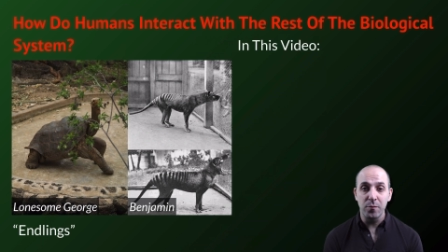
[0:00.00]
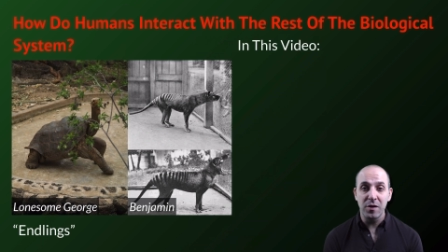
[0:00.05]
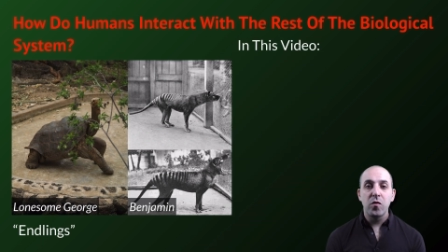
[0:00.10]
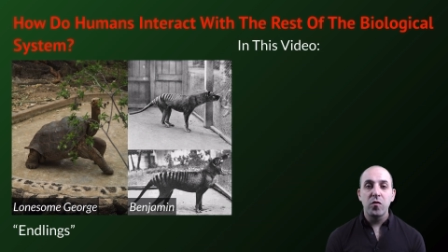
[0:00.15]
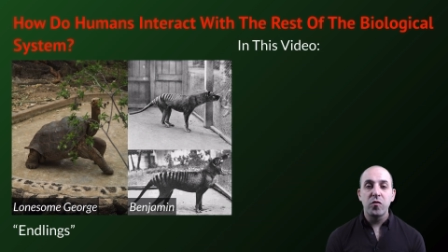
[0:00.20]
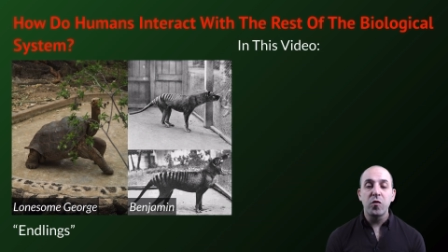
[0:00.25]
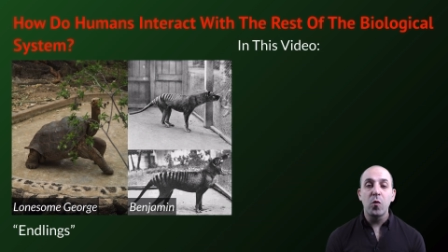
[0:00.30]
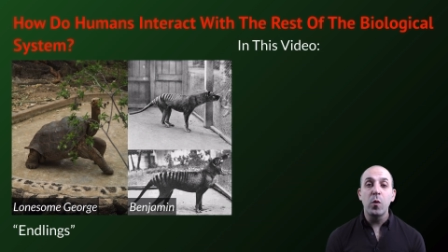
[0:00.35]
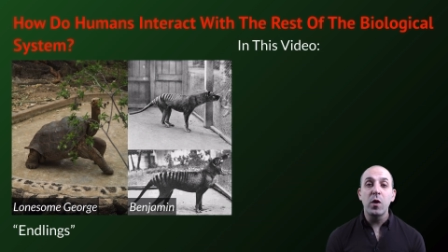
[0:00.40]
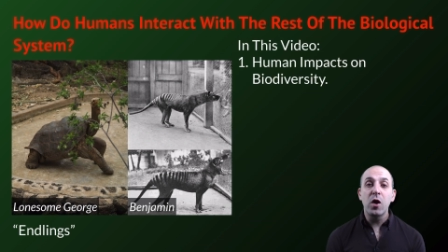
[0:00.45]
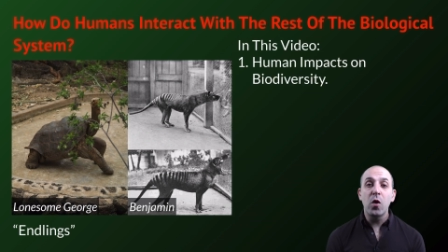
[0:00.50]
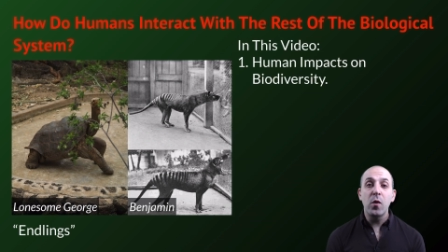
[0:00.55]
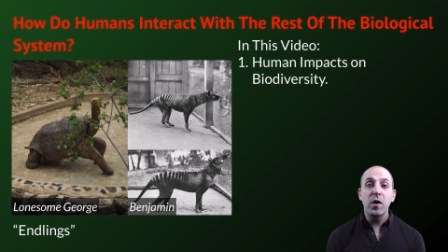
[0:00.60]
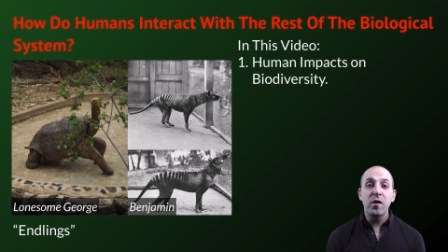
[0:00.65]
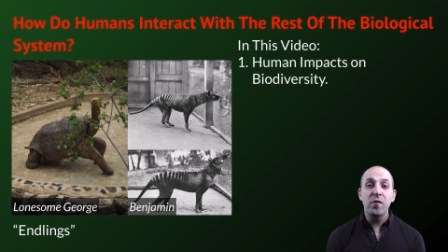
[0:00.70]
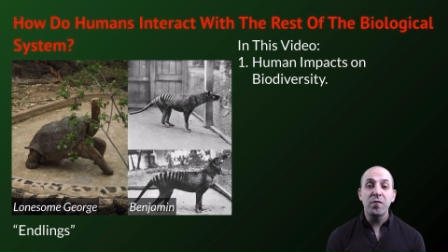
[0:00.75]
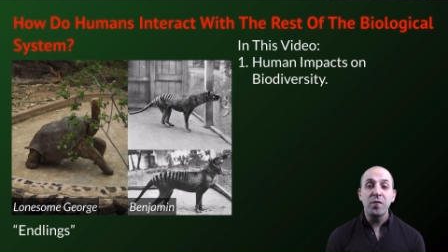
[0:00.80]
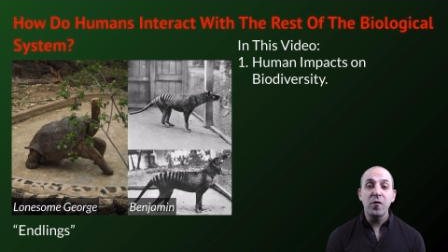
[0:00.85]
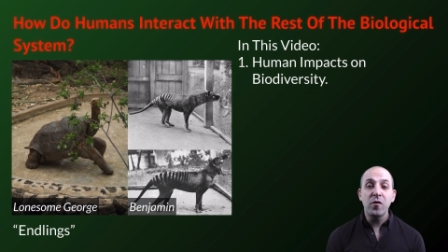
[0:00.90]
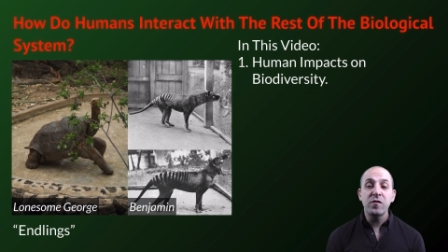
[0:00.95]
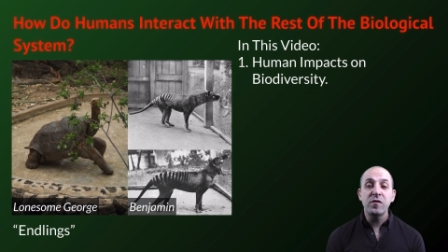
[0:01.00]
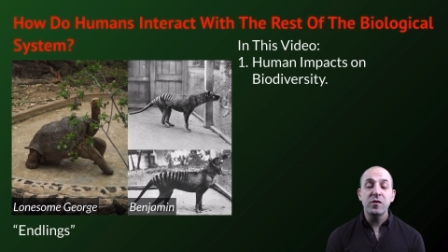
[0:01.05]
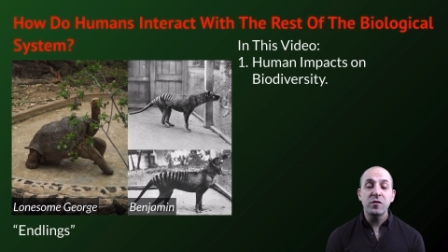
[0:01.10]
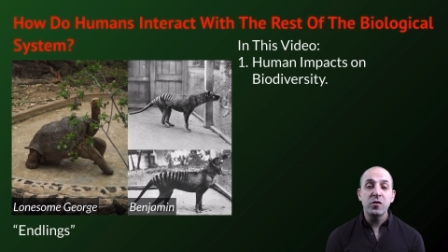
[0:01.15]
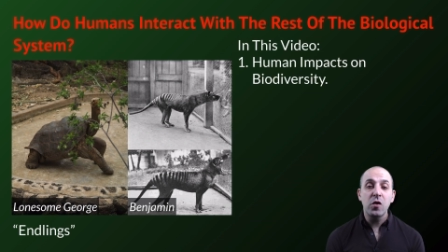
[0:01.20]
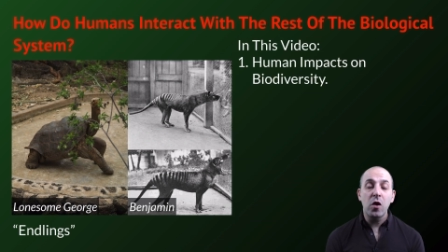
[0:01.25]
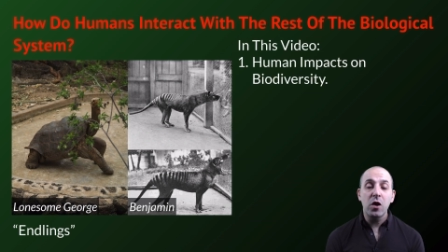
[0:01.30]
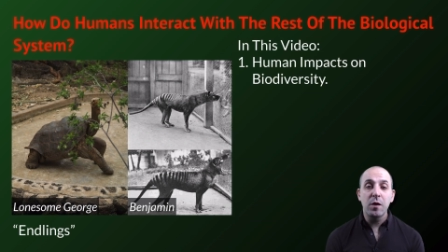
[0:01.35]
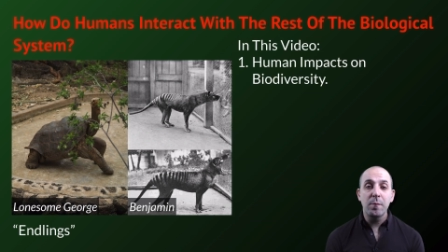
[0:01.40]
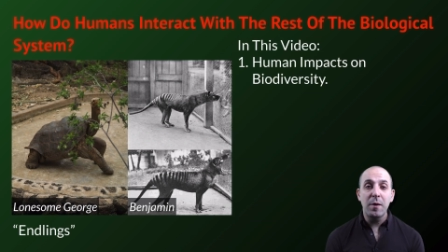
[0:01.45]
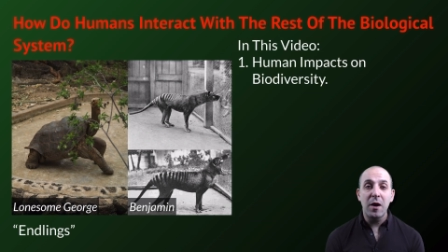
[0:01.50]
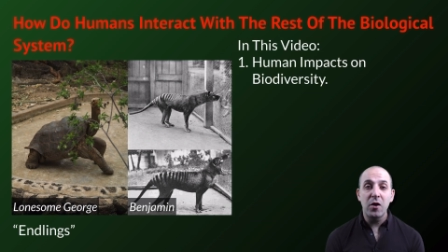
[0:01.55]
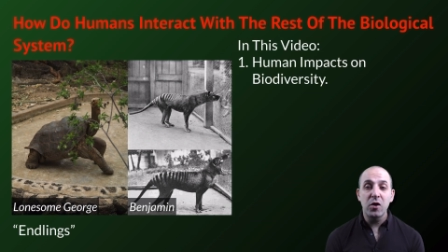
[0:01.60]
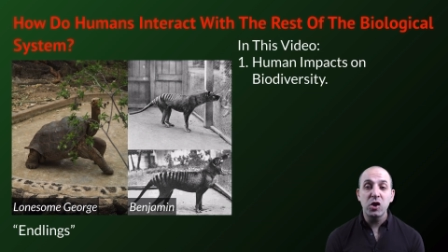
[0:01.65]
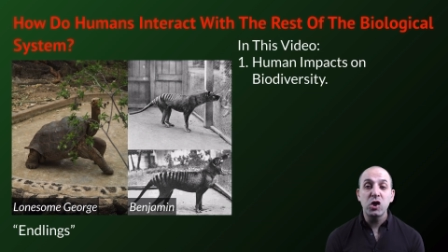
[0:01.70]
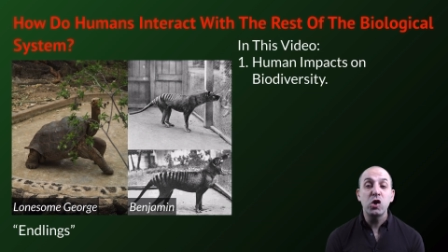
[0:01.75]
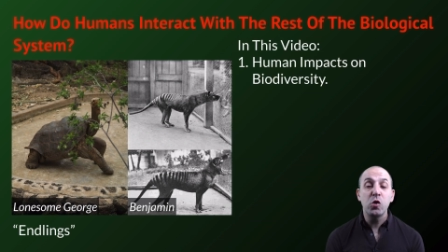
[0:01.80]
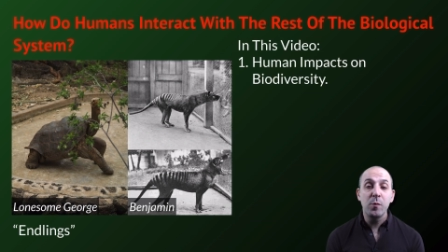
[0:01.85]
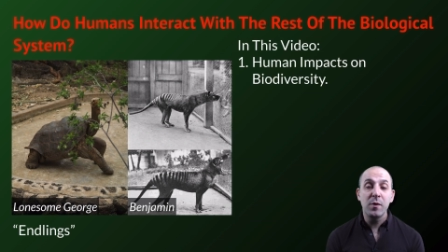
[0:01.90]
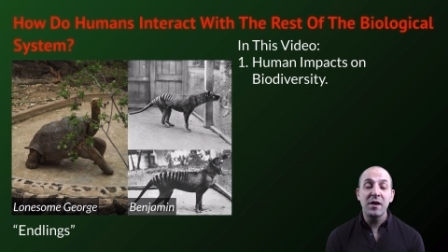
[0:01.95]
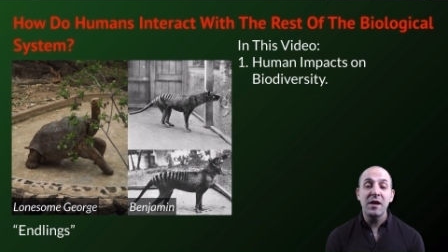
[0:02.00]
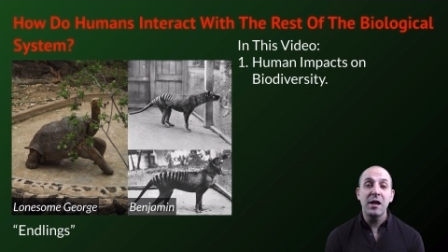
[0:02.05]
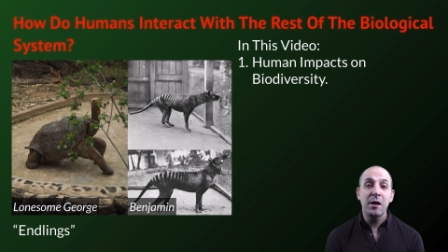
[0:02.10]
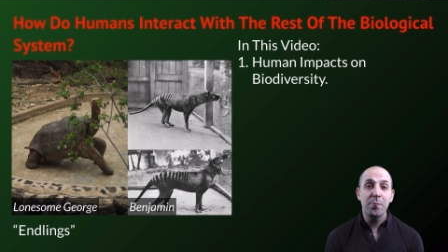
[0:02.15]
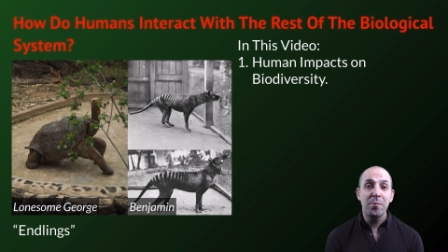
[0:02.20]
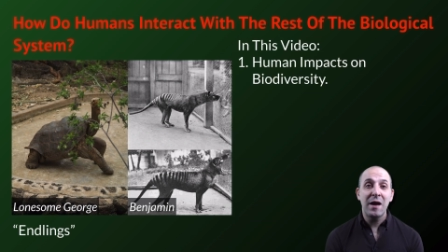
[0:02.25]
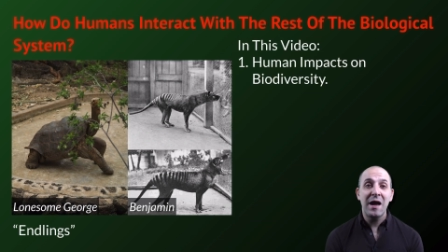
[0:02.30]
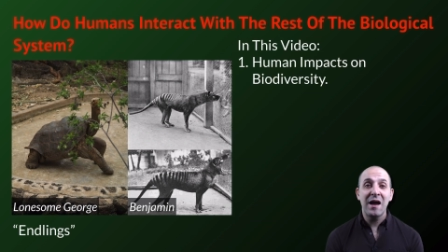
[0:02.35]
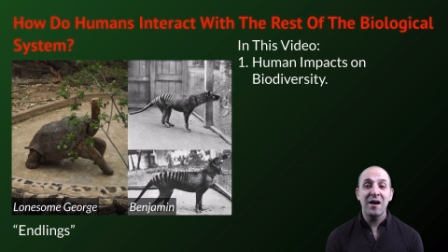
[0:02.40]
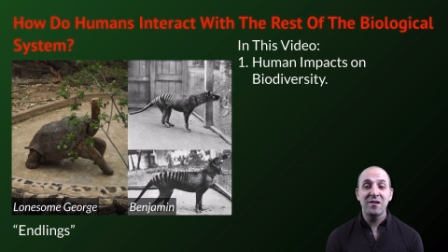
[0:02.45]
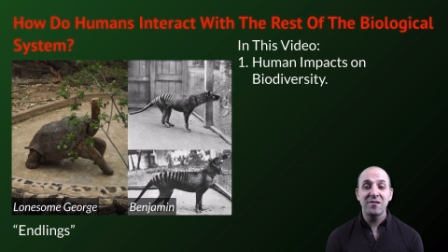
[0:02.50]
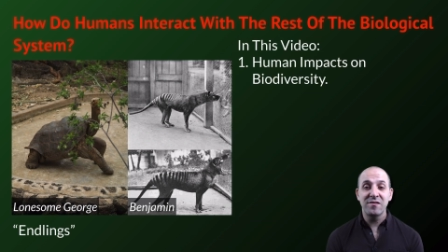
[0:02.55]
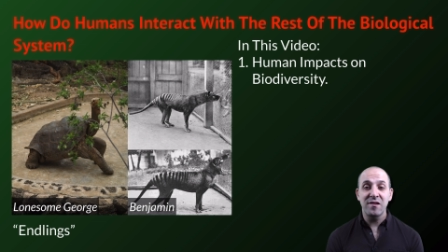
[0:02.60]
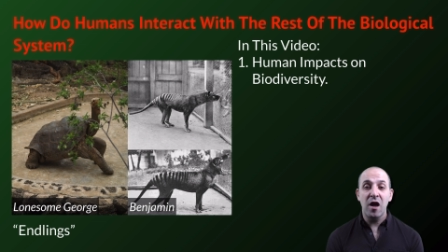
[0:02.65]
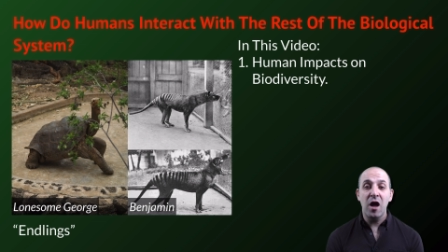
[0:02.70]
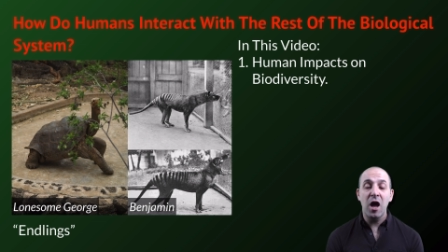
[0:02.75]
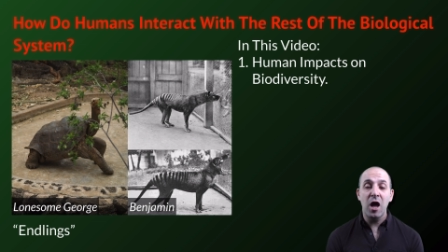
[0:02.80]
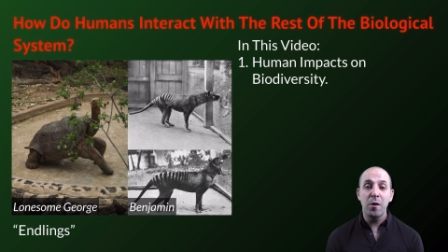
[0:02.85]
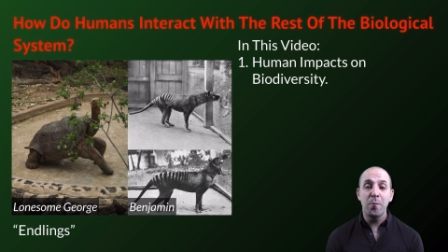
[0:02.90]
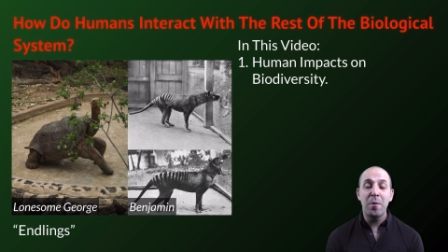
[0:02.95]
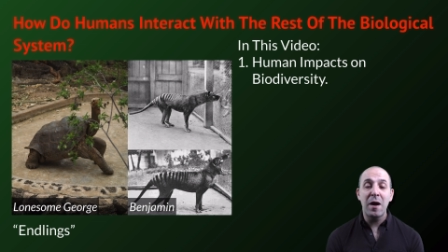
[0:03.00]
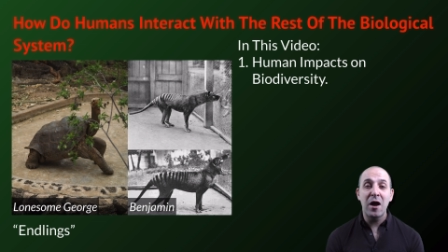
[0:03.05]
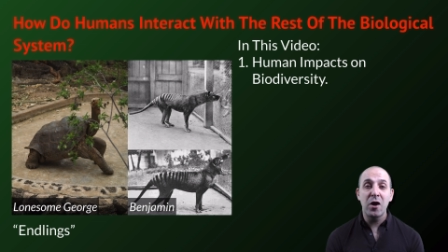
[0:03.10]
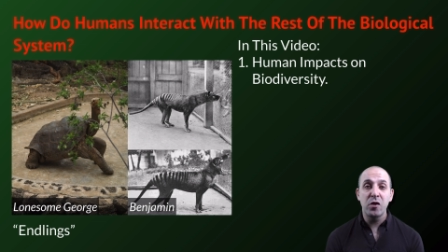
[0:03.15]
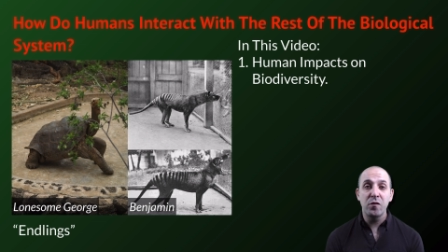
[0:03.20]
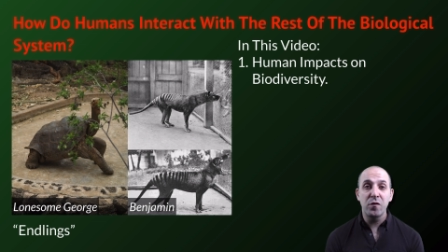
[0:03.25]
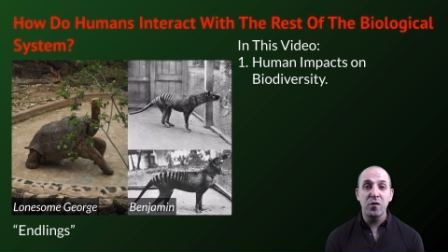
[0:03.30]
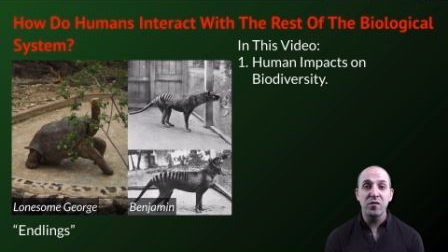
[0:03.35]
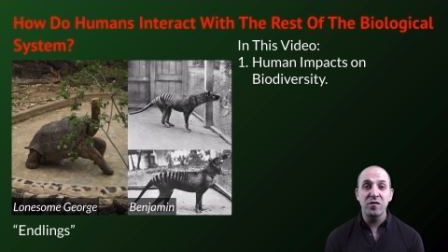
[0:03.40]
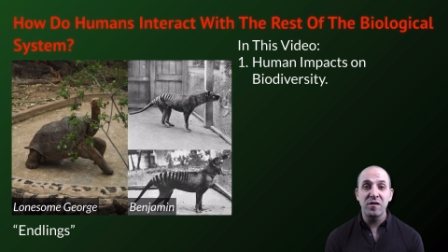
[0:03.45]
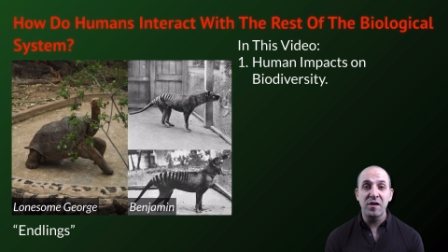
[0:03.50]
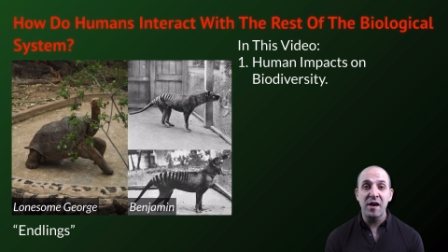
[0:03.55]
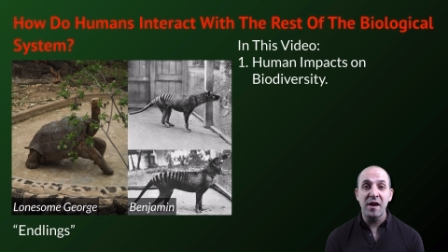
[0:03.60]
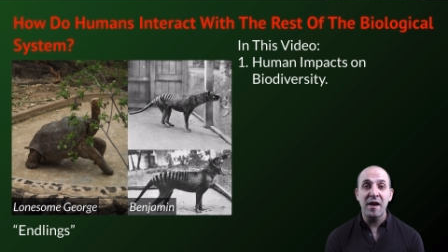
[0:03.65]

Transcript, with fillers: And so we're going to first talk about human impacts on biodiversity